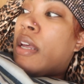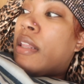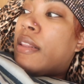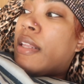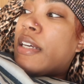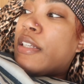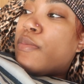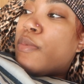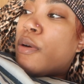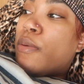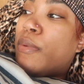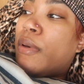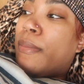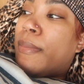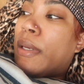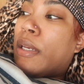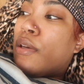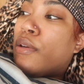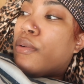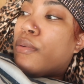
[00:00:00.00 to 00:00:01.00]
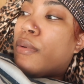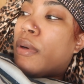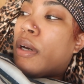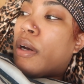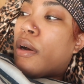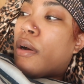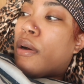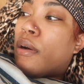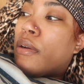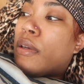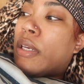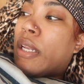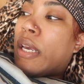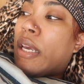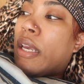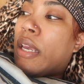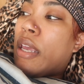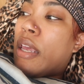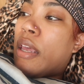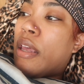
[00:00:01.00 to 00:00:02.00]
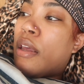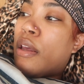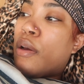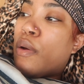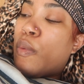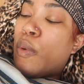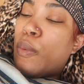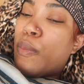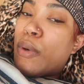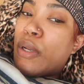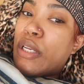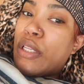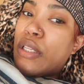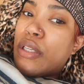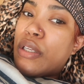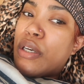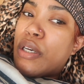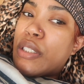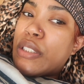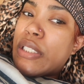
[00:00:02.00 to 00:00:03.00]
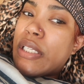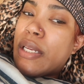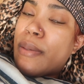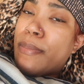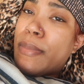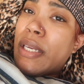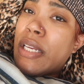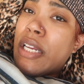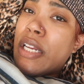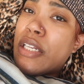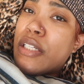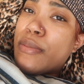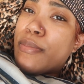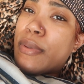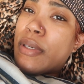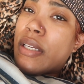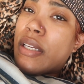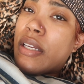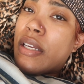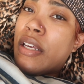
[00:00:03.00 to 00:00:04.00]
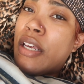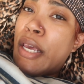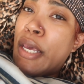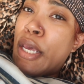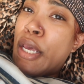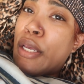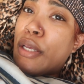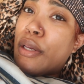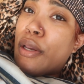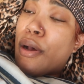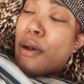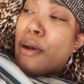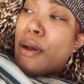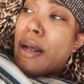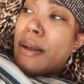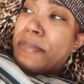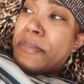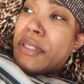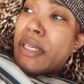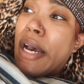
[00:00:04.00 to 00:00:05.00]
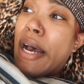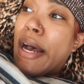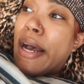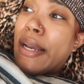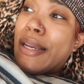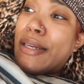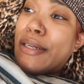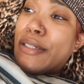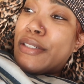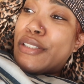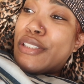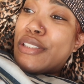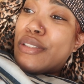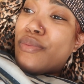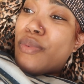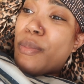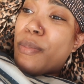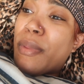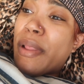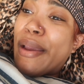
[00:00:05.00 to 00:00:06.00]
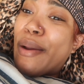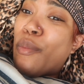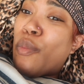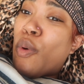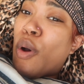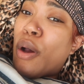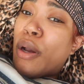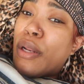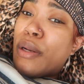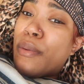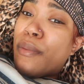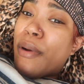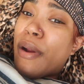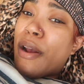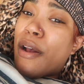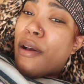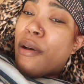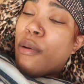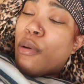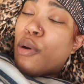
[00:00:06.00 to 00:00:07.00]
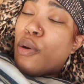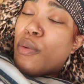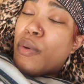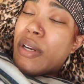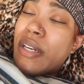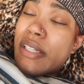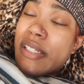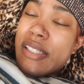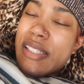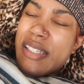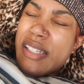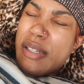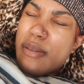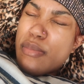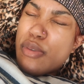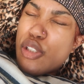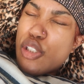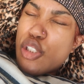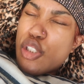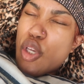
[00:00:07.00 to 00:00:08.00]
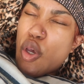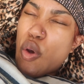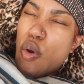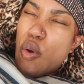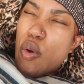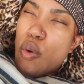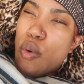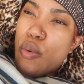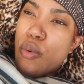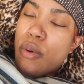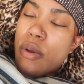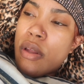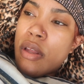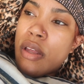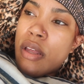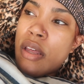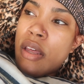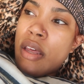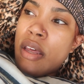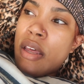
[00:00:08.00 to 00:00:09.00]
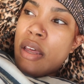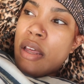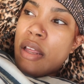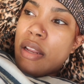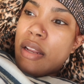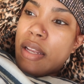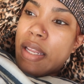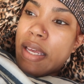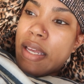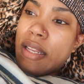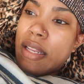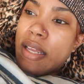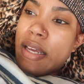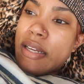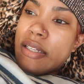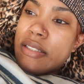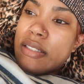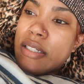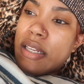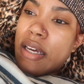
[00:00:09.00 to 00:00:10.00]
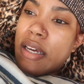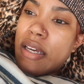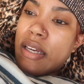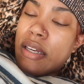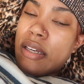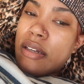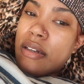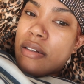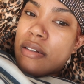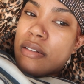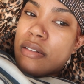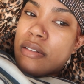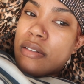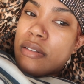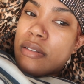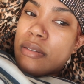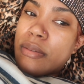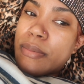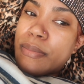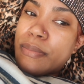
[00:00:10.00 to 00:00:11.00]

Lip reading: that's what we've been doing all day. We wanted to go to the beach, but y'all, I'm tired just from like walking around, going to sleep so late last night. I'm